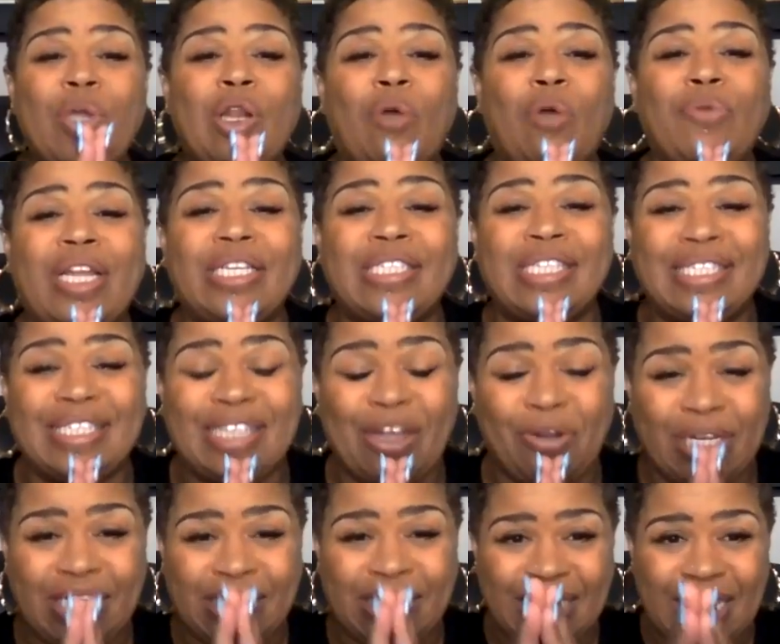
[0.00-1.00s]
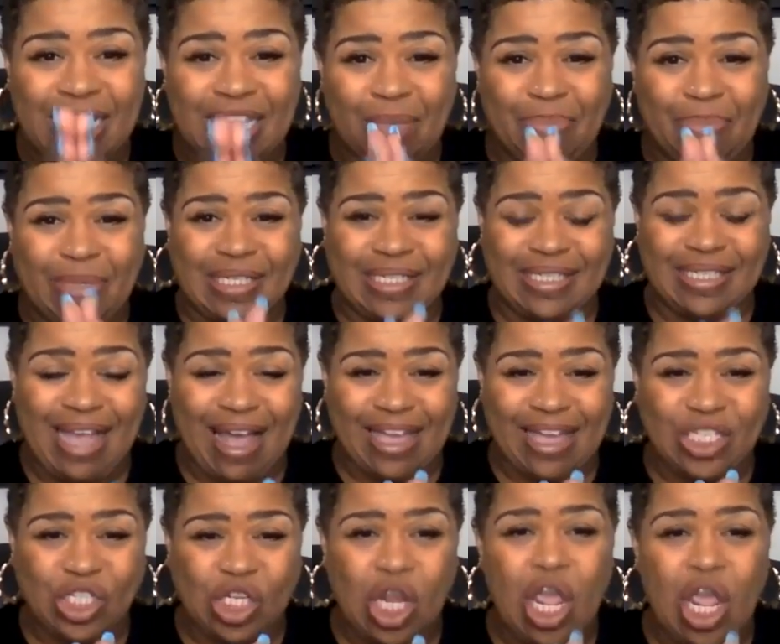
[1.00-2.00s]
but we don't necessarily see them as
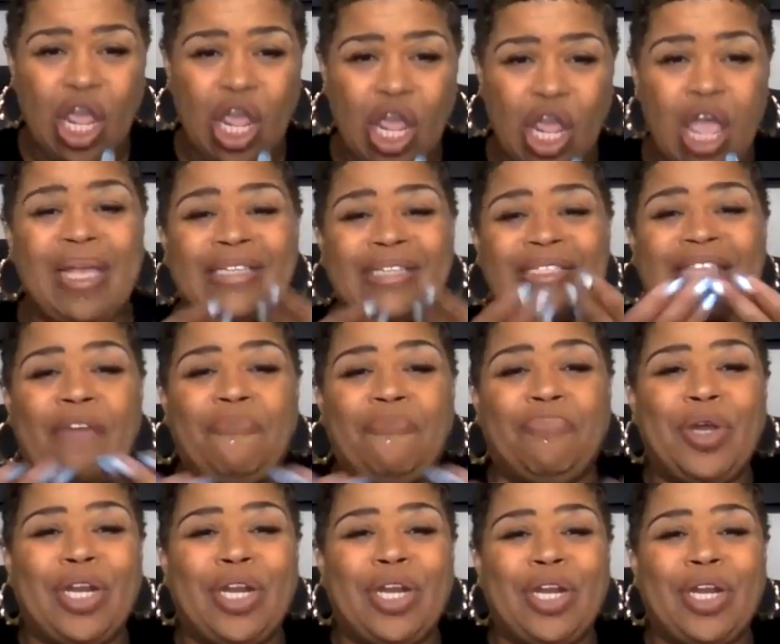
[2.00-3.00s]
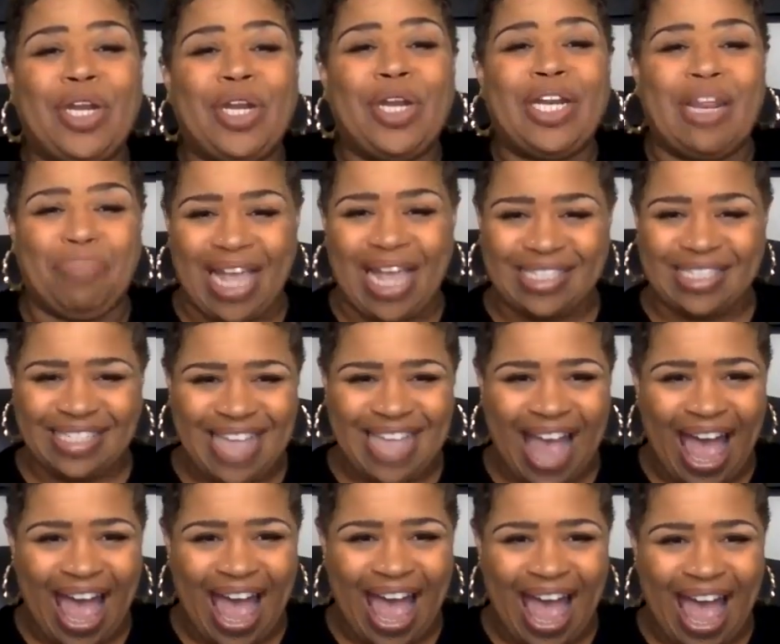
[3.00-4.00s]
such because they put it in
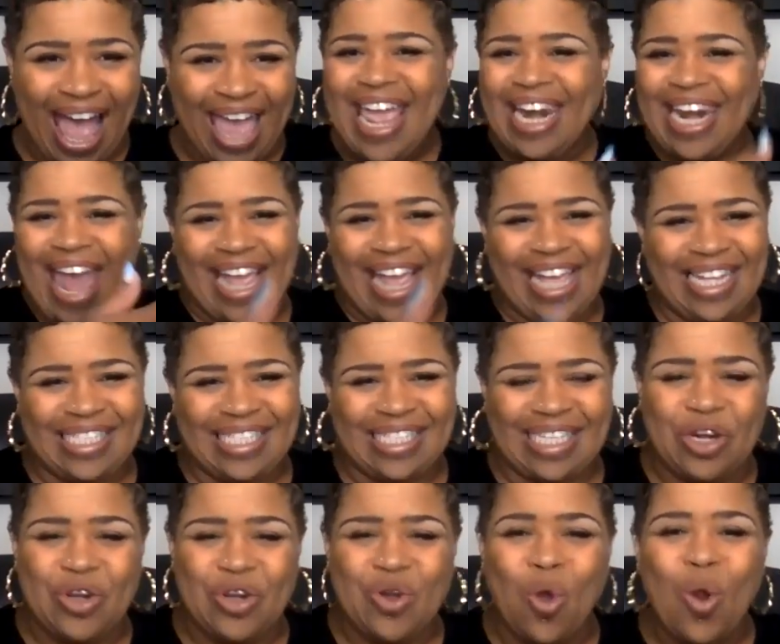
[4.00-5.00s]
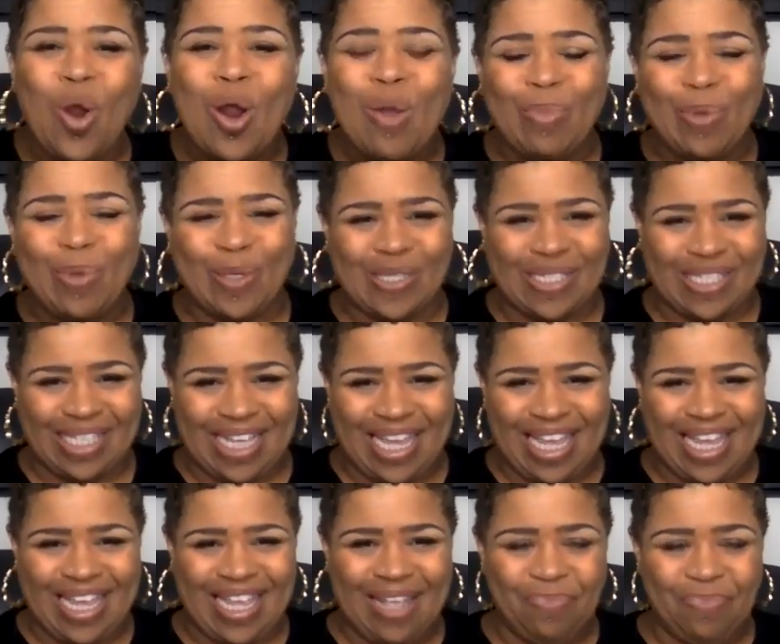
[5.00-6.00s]
plain sight like it's a
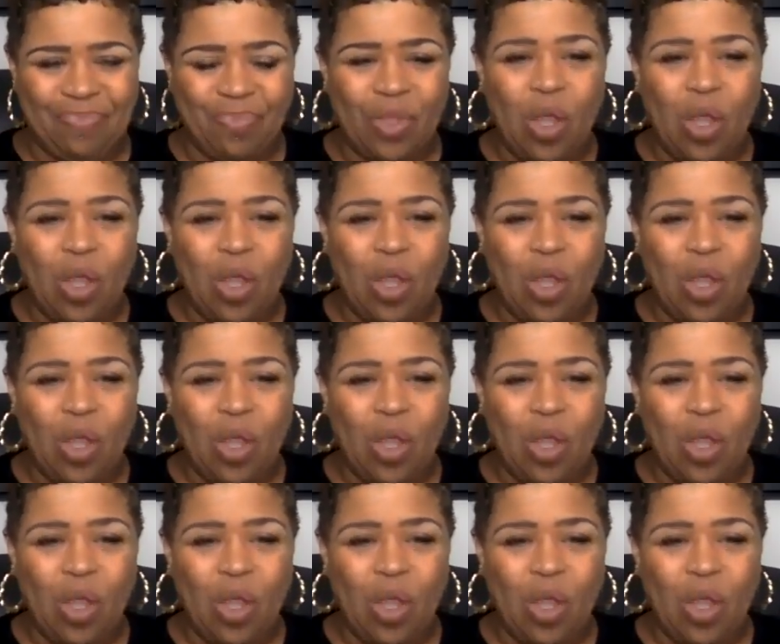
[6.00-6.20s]
normalcy.